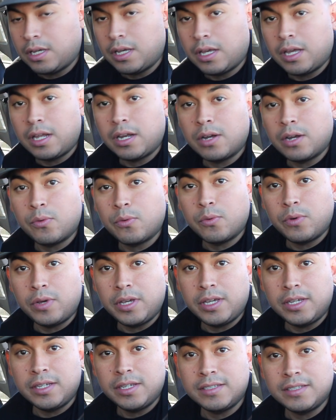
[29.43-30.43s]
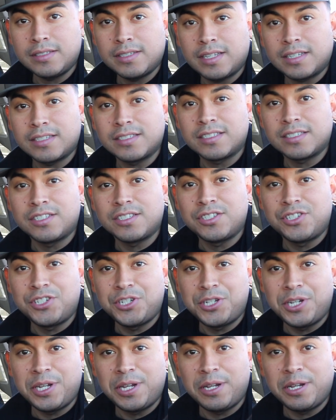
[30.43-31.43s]
and wings as a
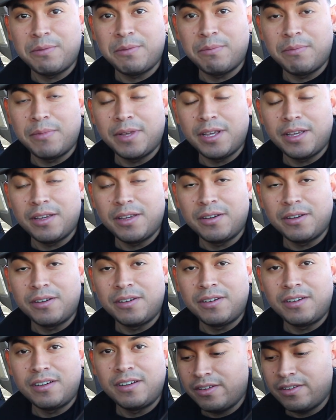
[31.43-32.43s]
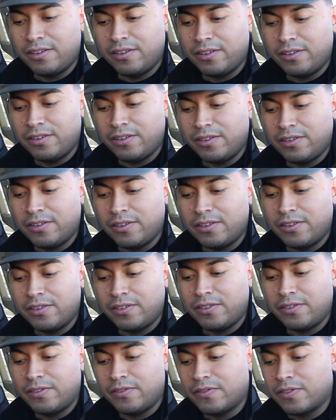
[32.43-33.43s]
cheat
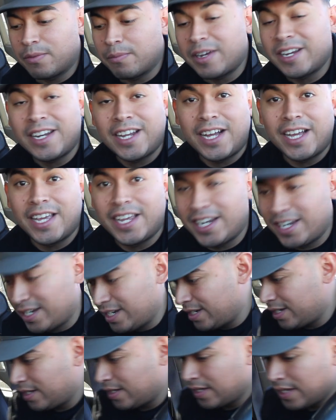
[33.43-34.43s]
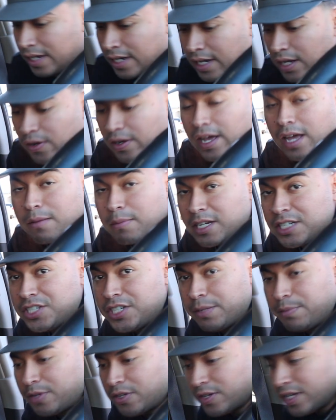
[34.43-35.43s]
meal. For my diet. Now I had my
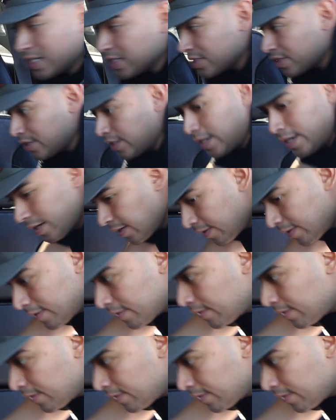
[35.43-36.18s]
cheat meal yesterday.